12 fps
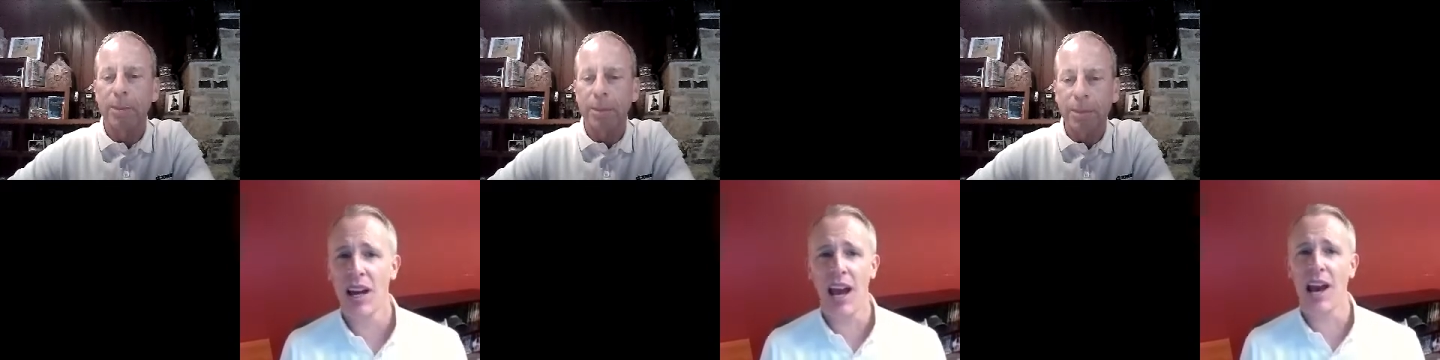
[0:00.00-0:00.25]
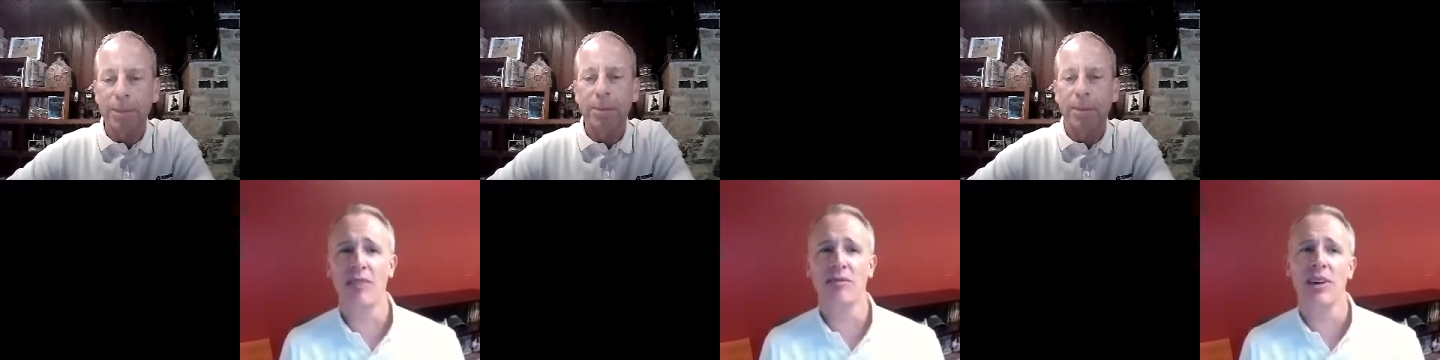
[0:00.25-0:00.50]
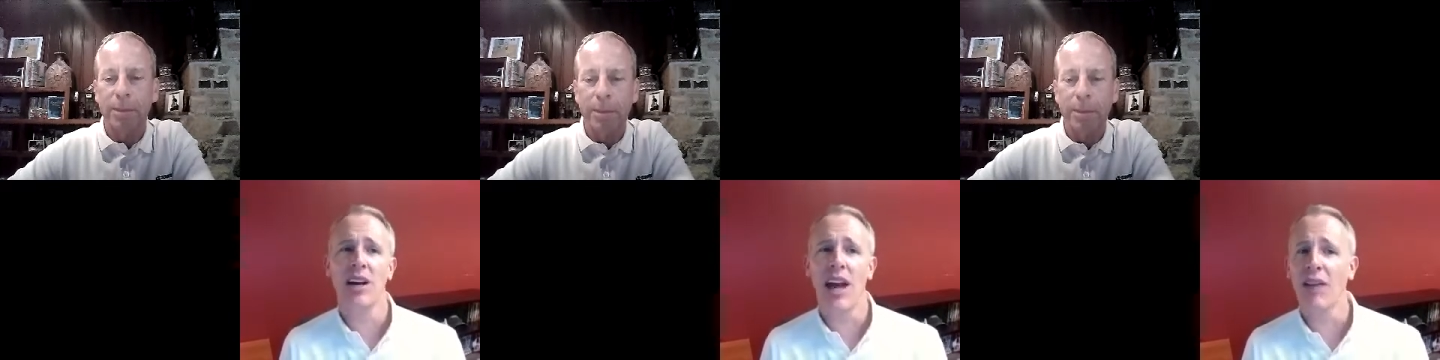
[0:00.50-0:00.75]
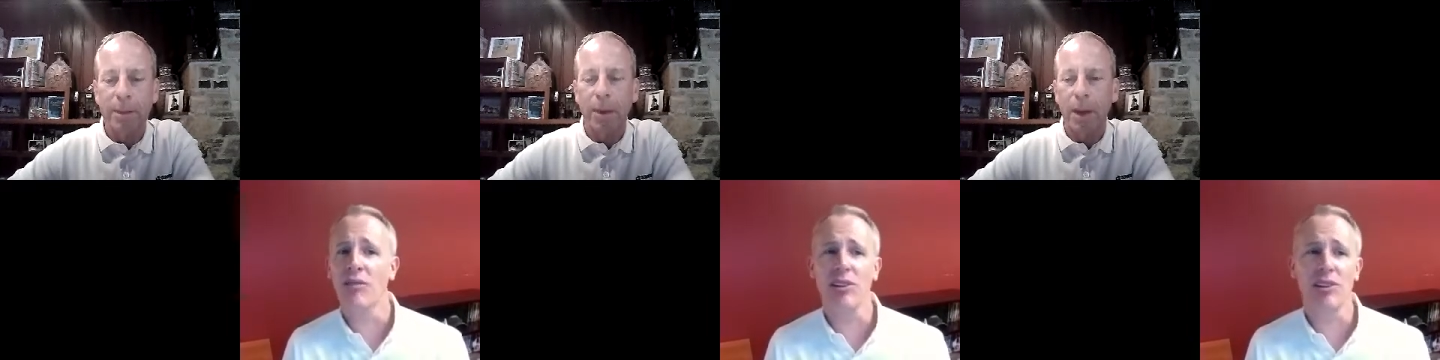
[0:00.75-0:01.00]
Speaker 1: have
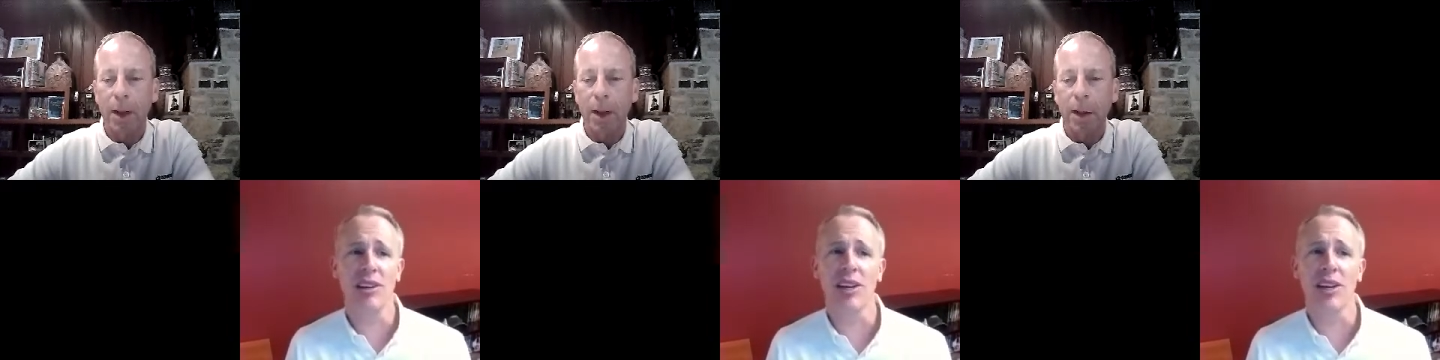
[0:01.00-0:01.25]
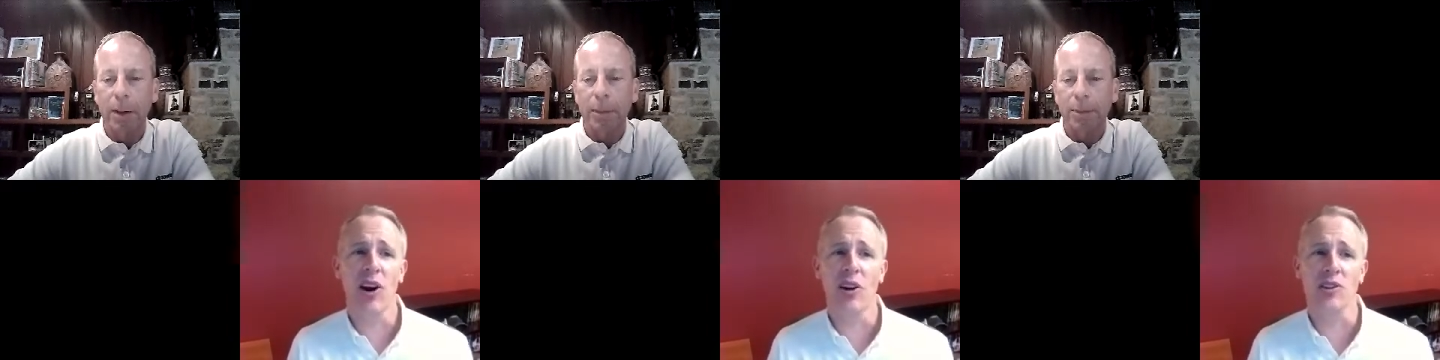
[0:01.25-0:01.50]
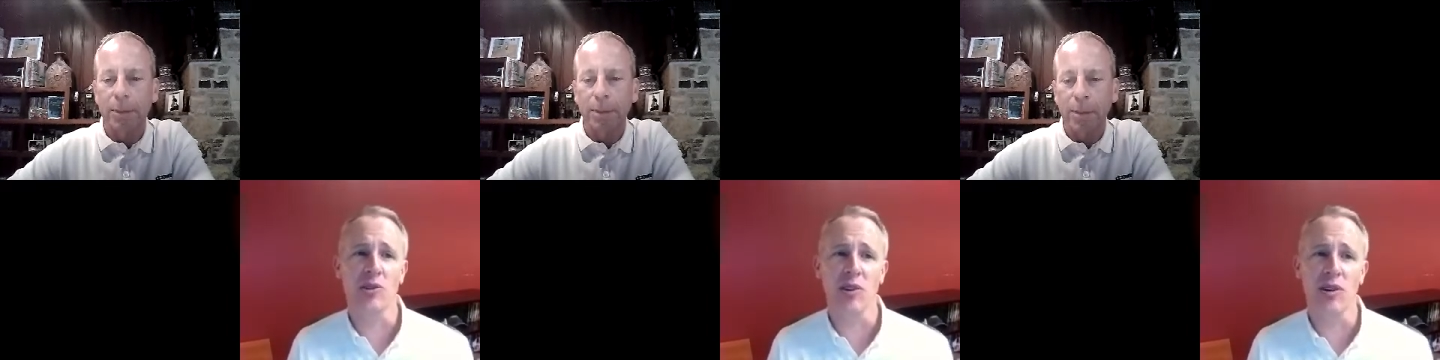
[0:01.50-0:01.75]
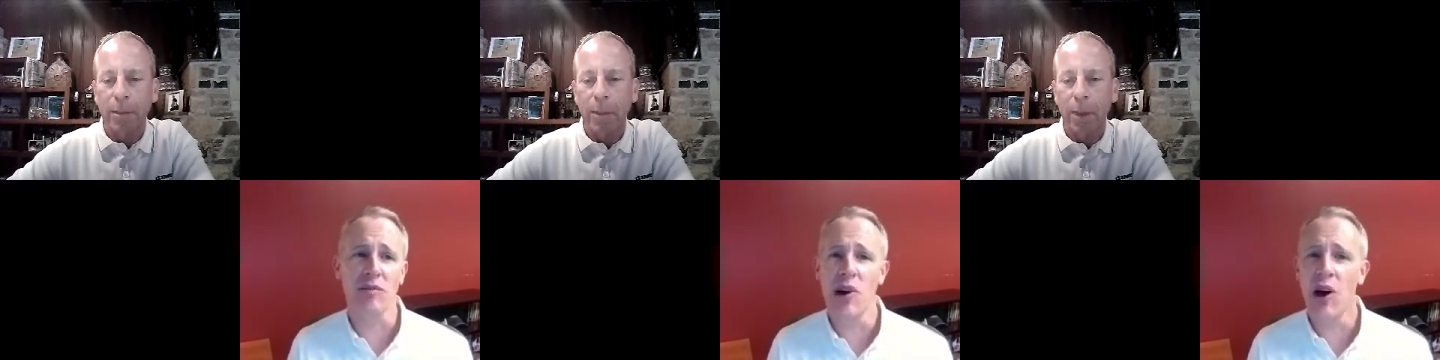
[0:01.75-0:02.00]
everything in our
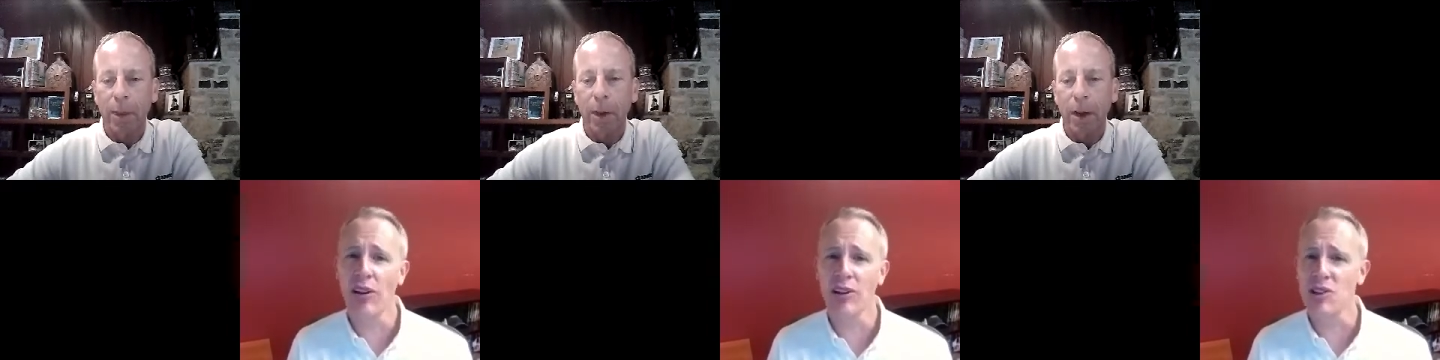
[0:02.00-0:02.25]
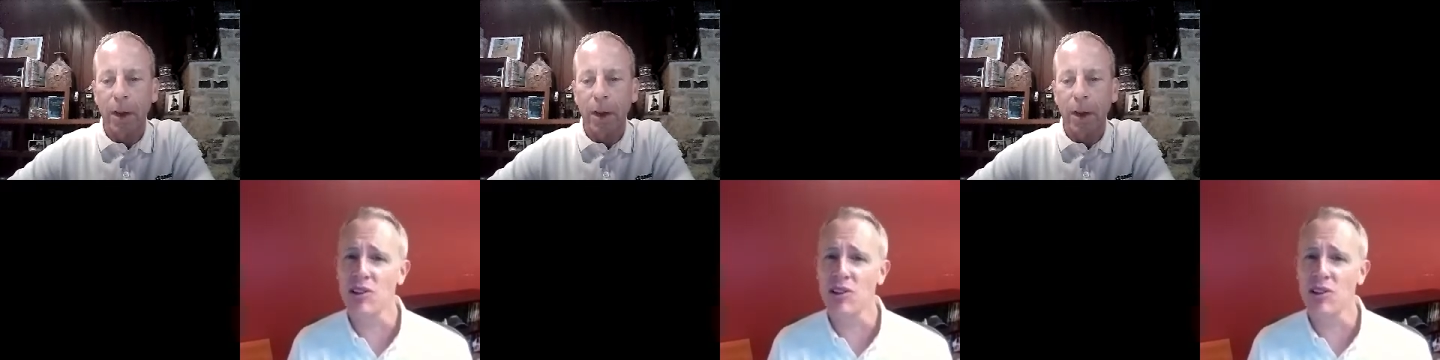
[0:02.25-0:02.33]
sort of knowledge